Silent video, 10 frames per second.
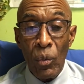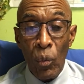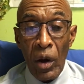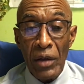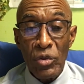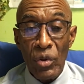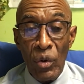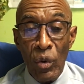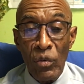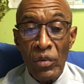"Watch
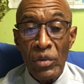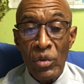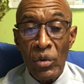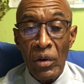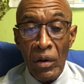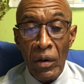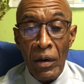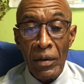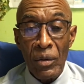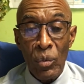over your
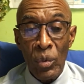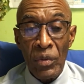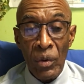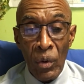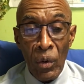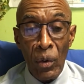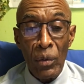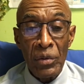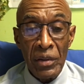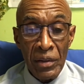heart with
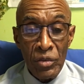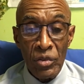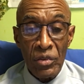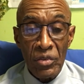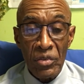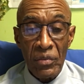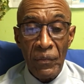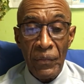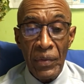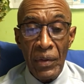all diligence,
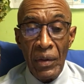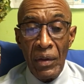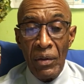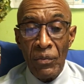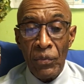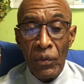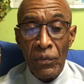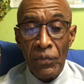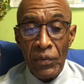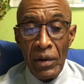
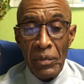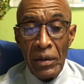for from